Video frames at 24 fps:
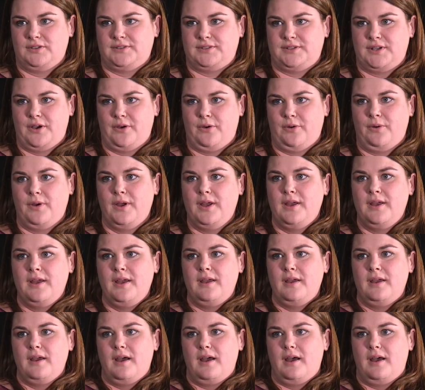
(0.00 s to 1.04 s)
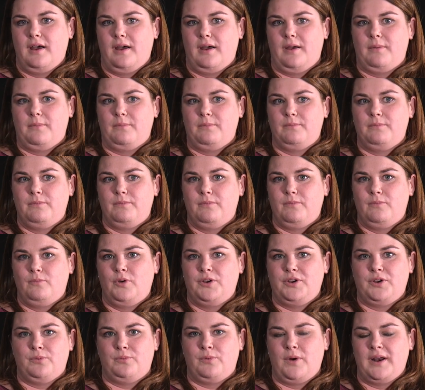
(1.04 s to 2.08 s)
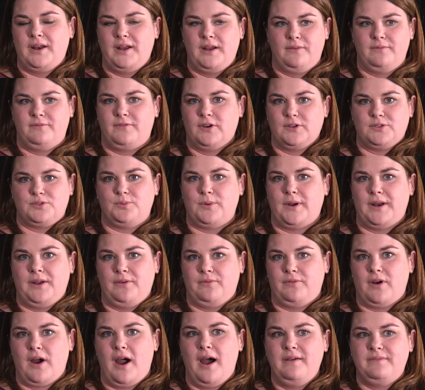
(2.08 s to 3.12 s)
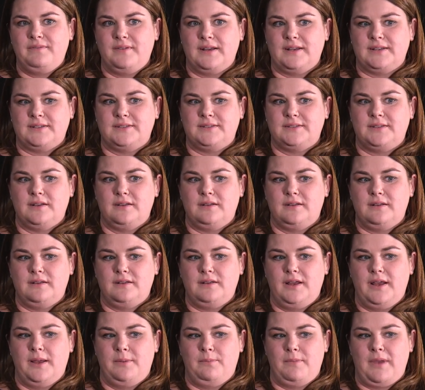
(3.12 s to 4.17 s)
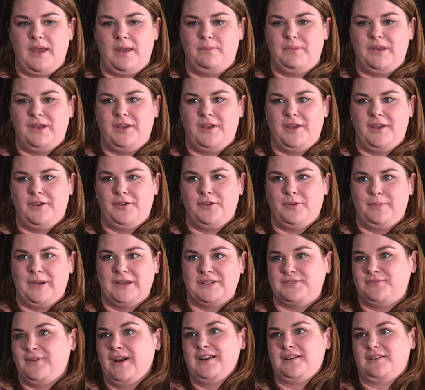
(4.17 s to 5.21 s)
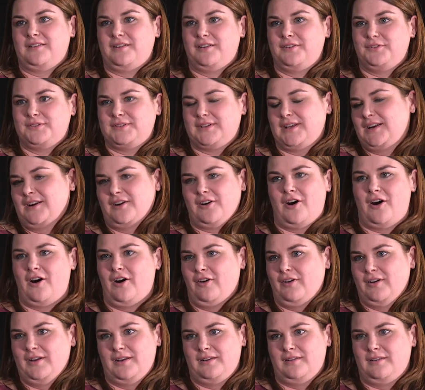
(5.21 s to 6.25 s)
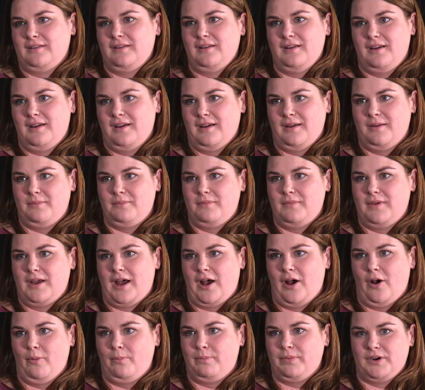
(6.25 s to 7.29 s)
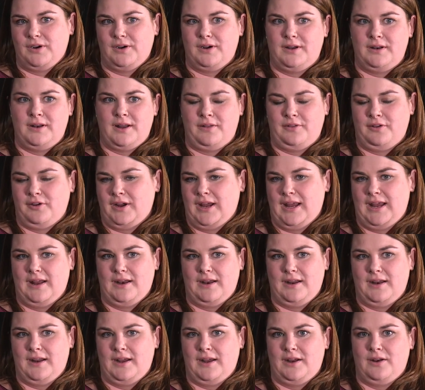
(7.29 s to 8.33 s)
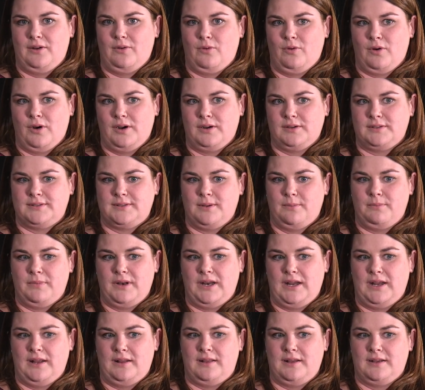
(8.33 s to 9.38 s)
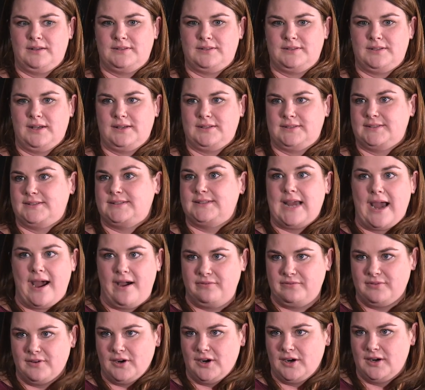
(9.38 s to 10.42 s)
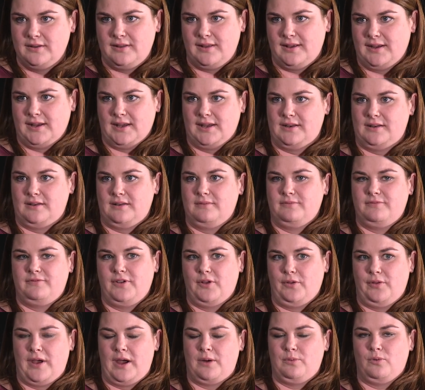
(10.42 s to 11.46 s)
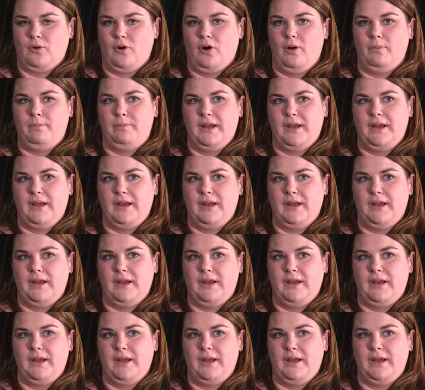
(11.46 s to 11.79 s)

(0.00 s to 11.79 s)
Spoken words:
So when you're first running for office, it may be your best friend who's going to call and help, or another candidate, or somebody that's a staffer that can fill that role.